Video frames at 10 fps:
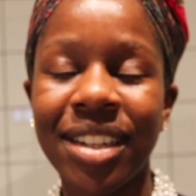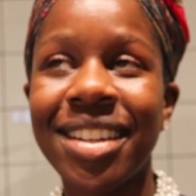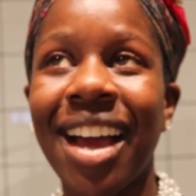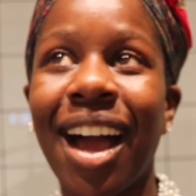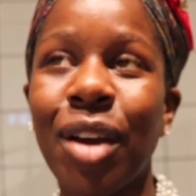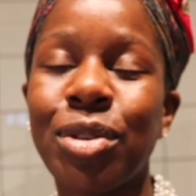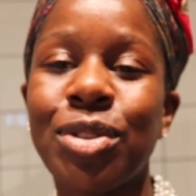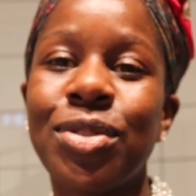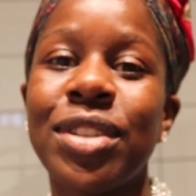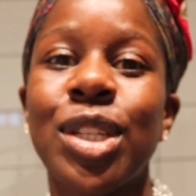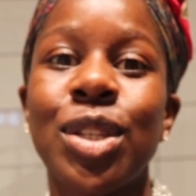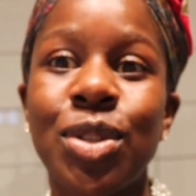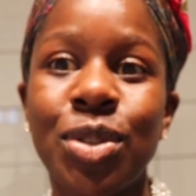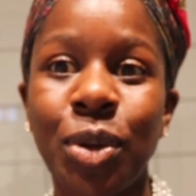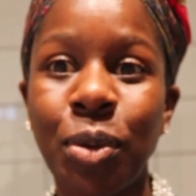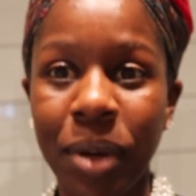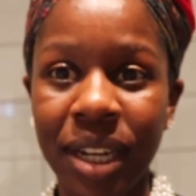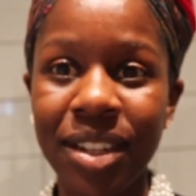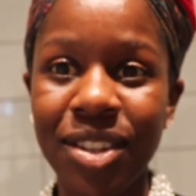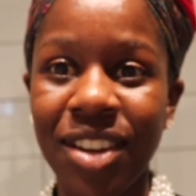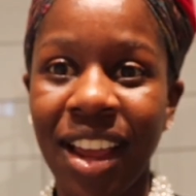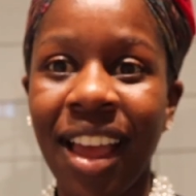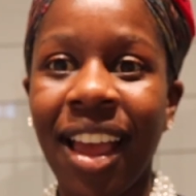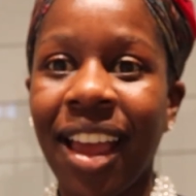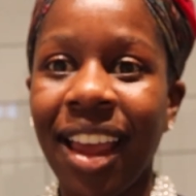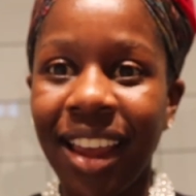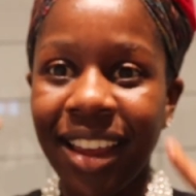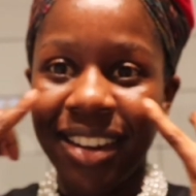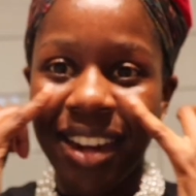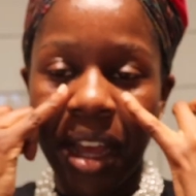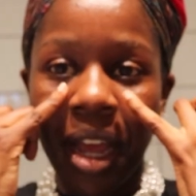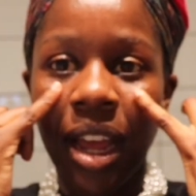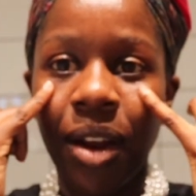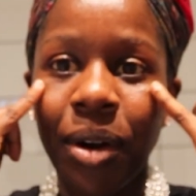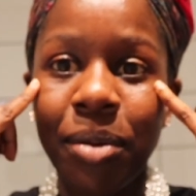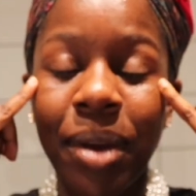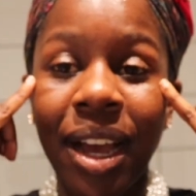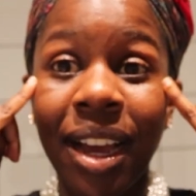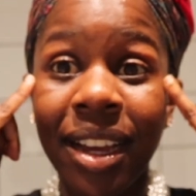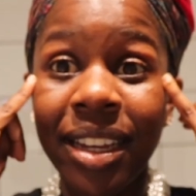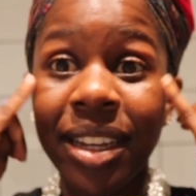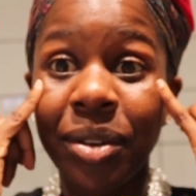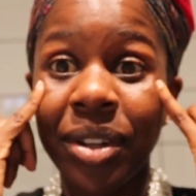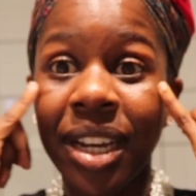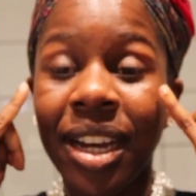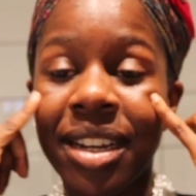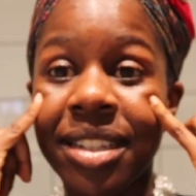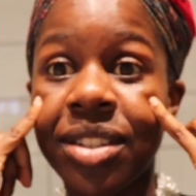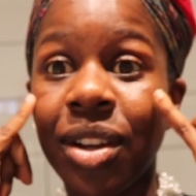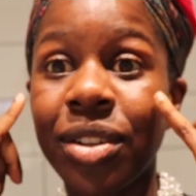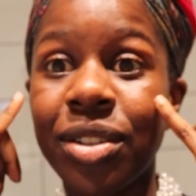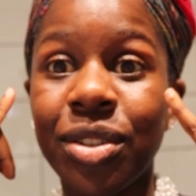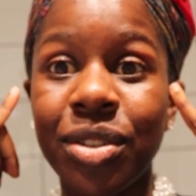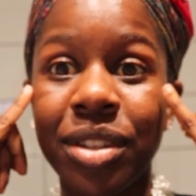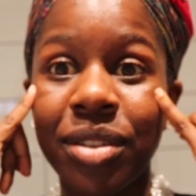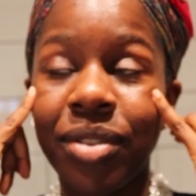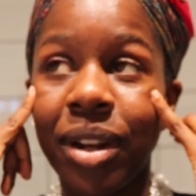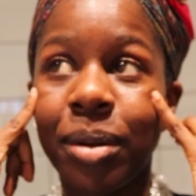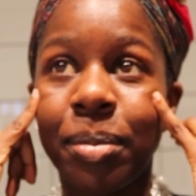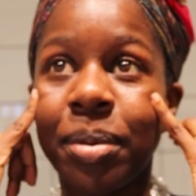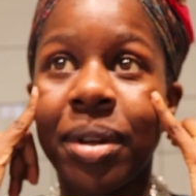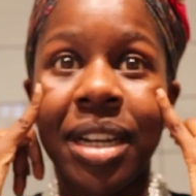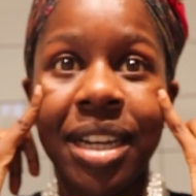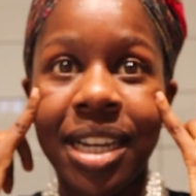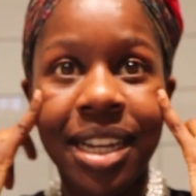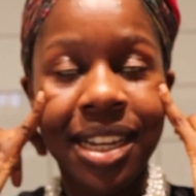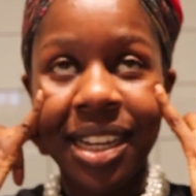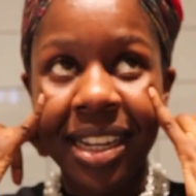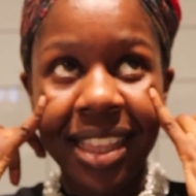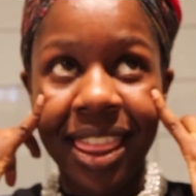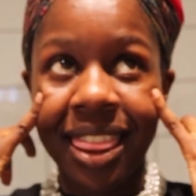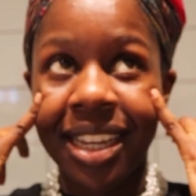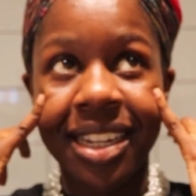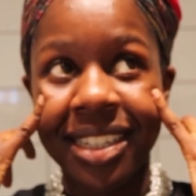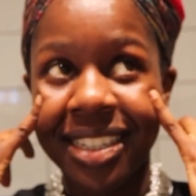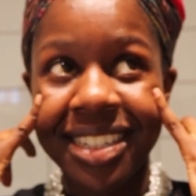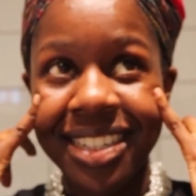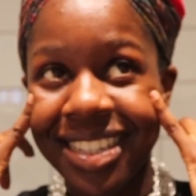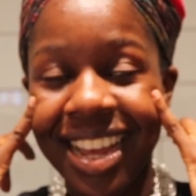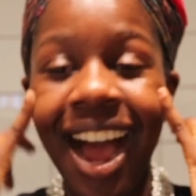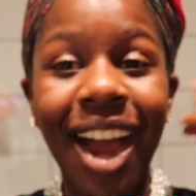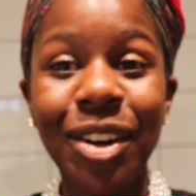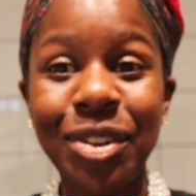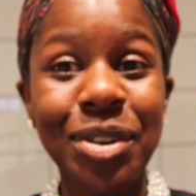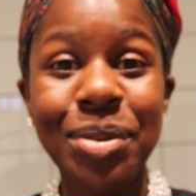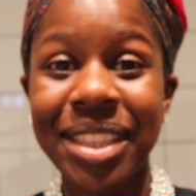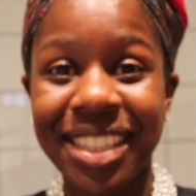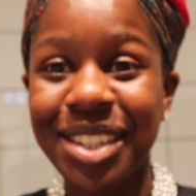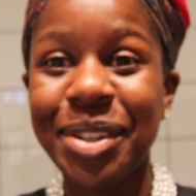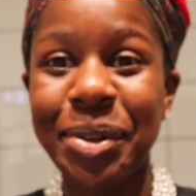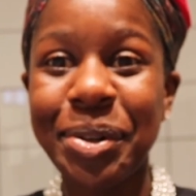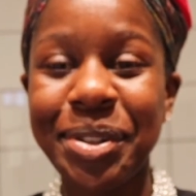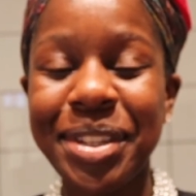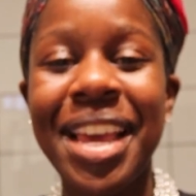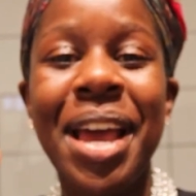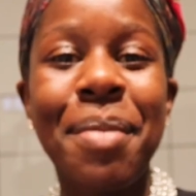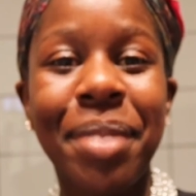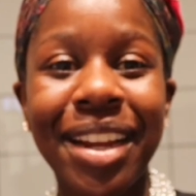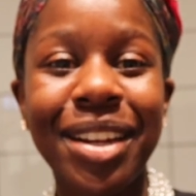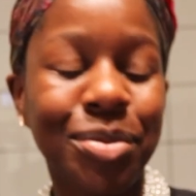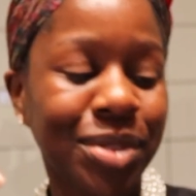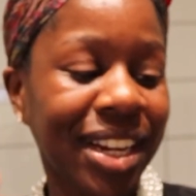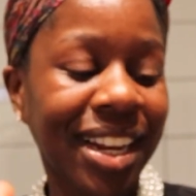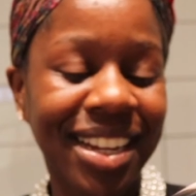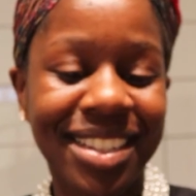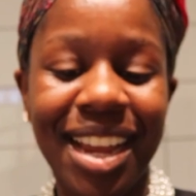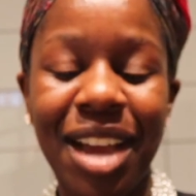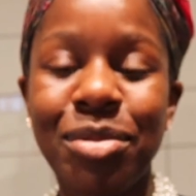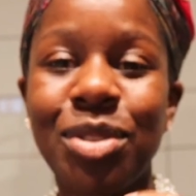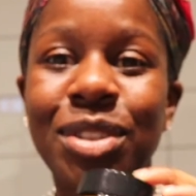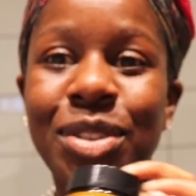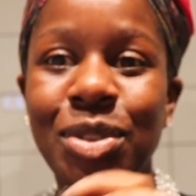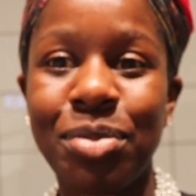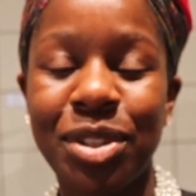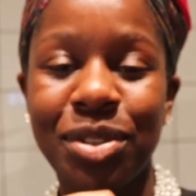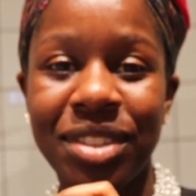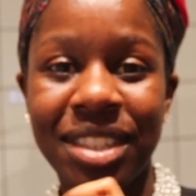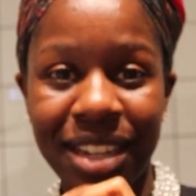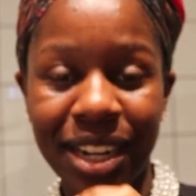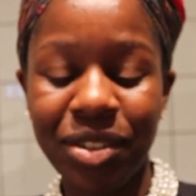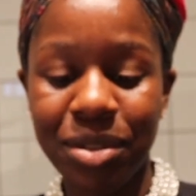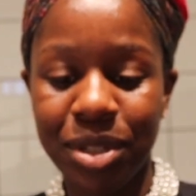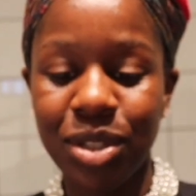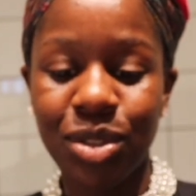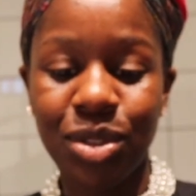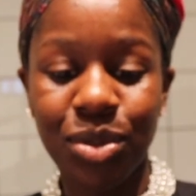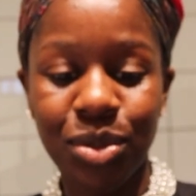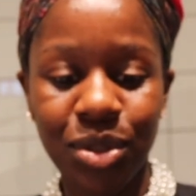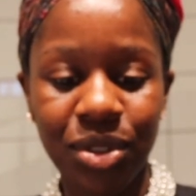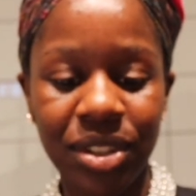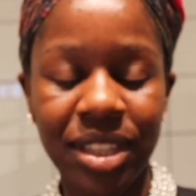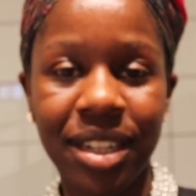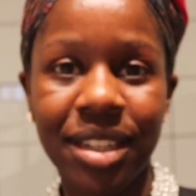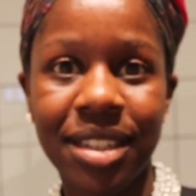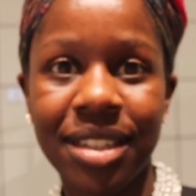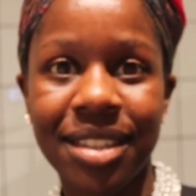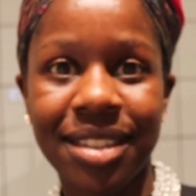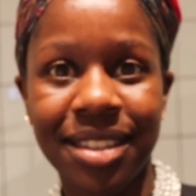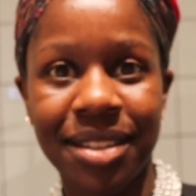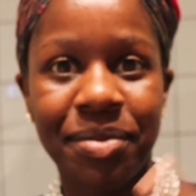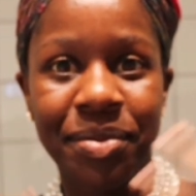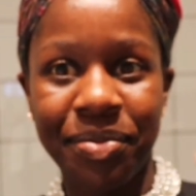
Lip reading: it, I was using too much, and around my eye area I started to develop things. I don't know what they're called, but then I realized I'm using too much of this night cream. It is so good that it is,